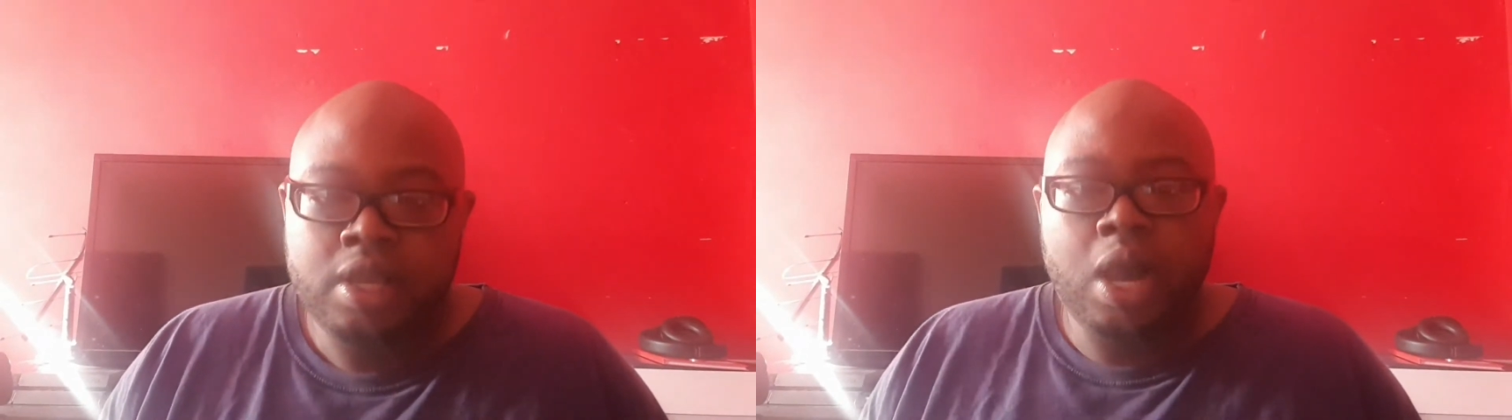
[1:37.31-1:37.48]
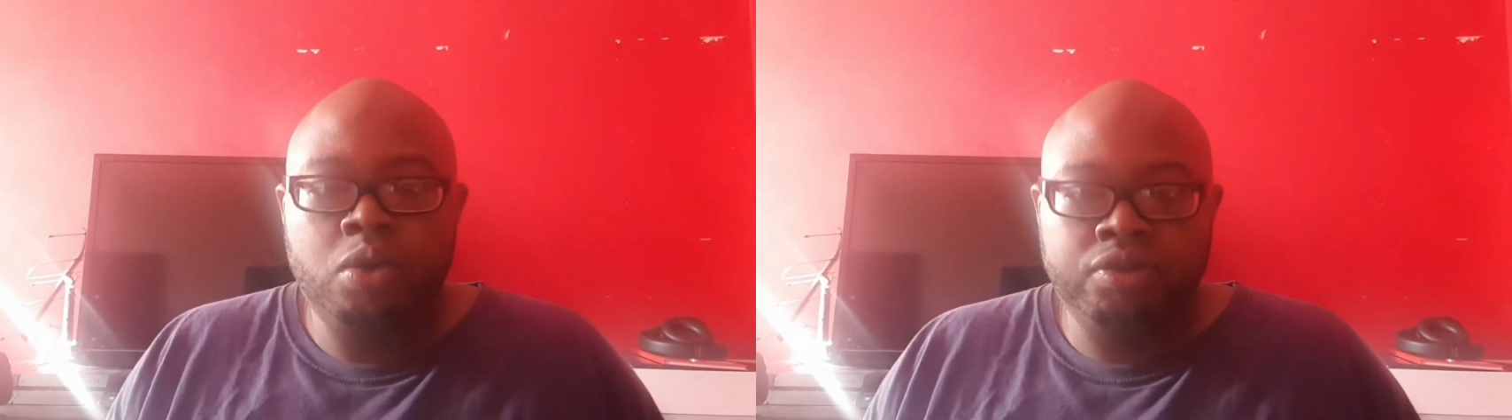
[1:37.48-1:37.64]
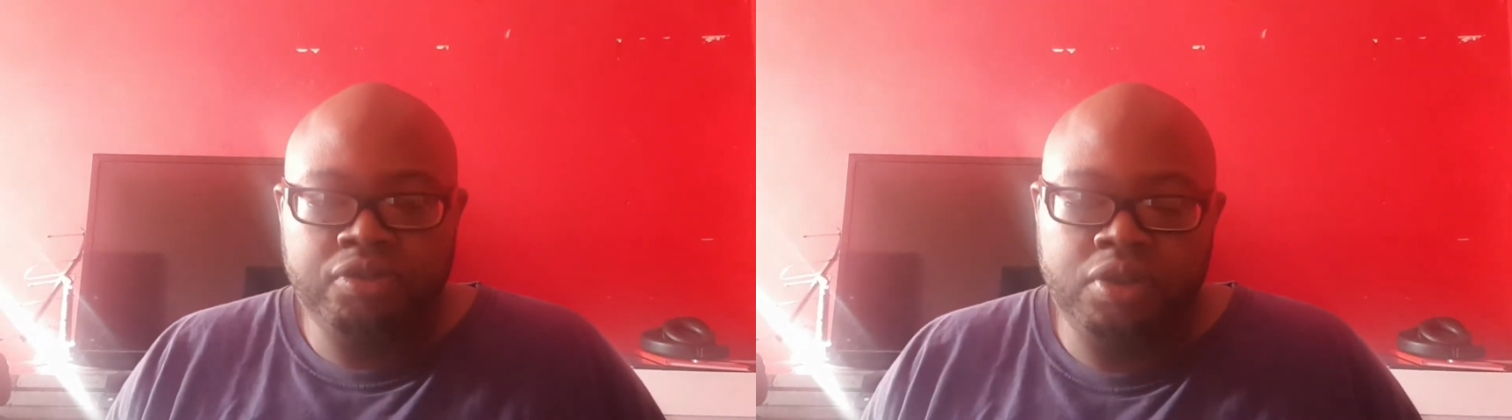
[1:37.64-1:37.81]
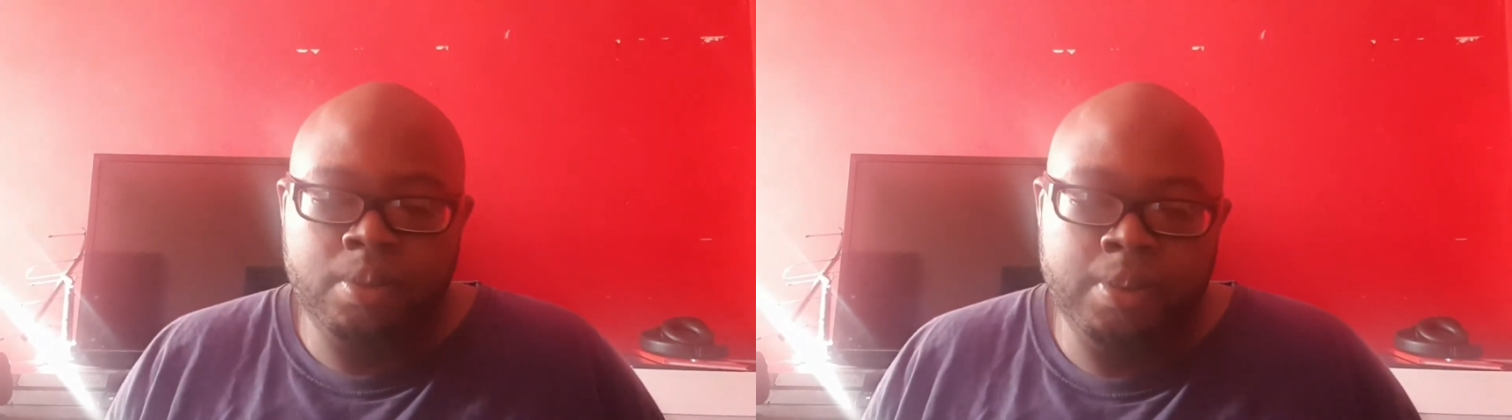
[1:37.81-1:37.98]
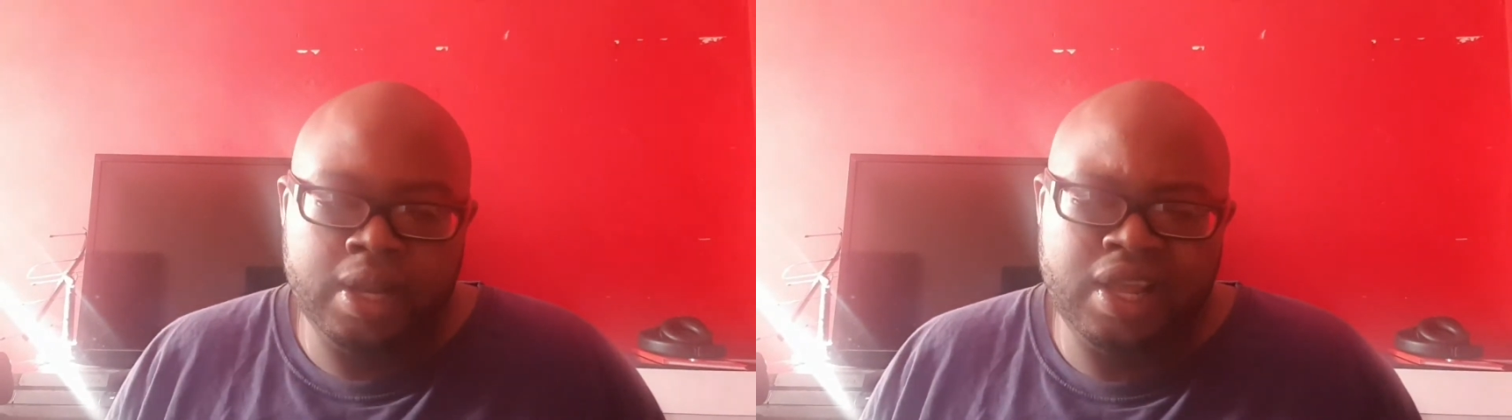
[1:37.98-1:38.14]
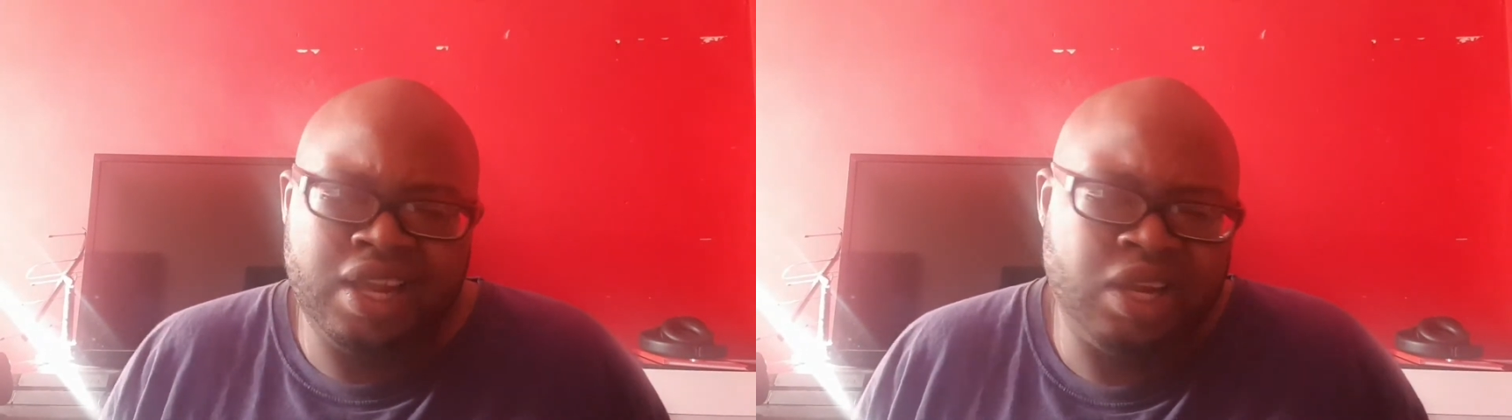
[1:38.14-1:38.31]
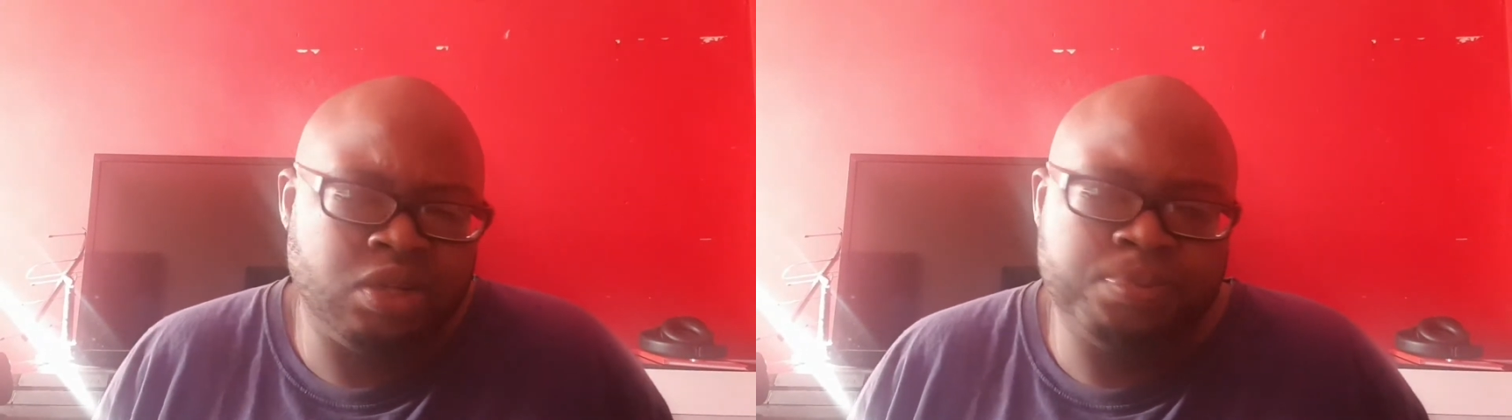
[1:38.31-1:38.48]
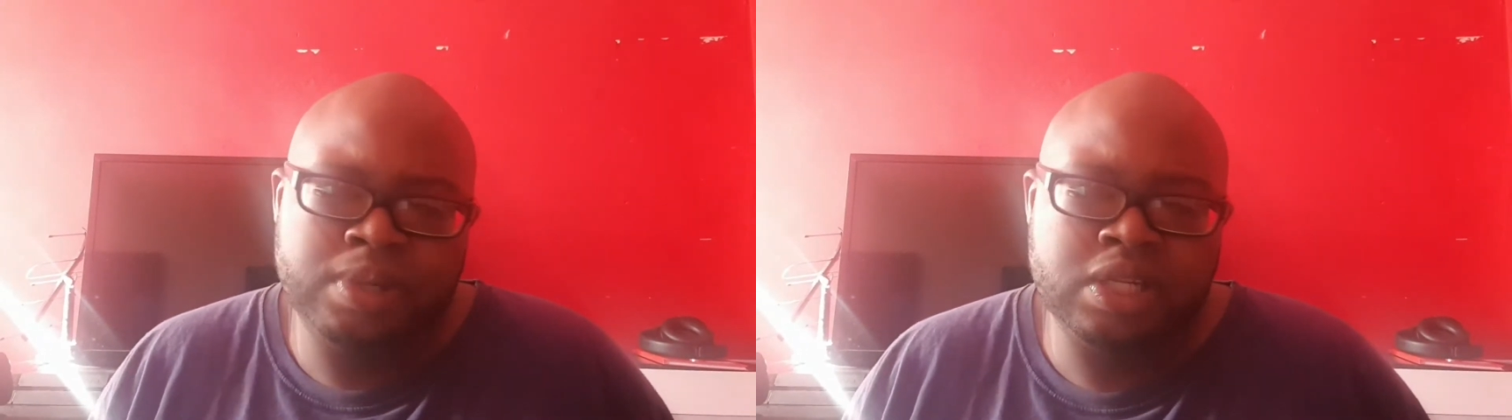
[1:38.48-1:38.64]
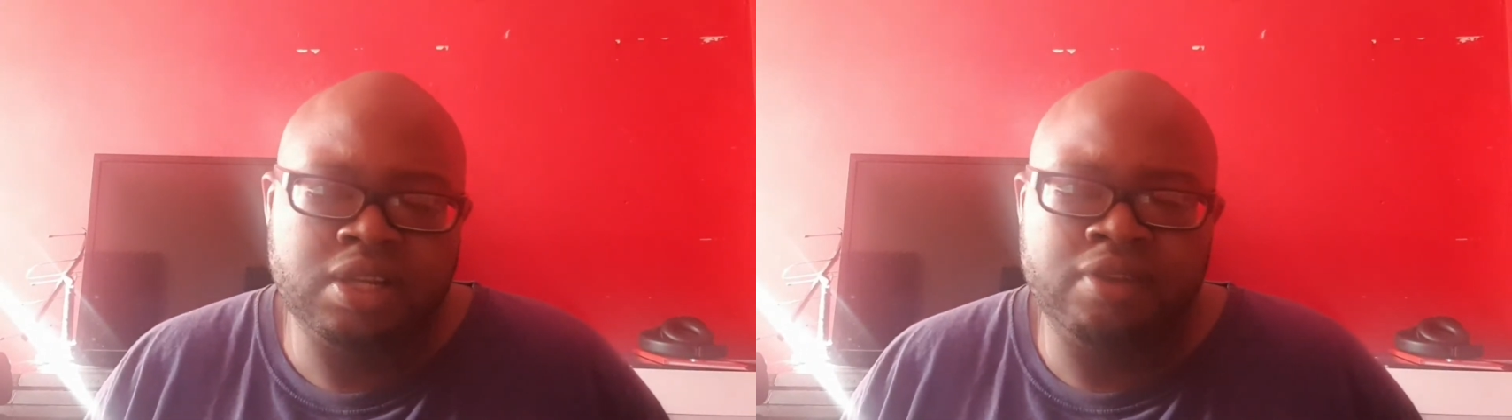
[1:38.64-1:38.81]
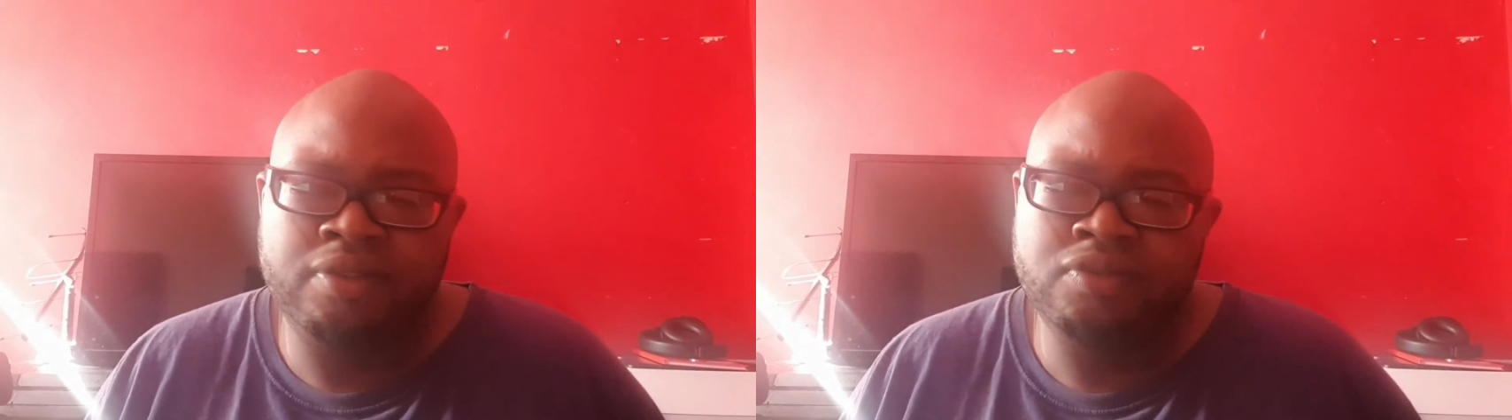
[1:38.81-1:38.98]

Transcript: I was fuming and I was pissed off.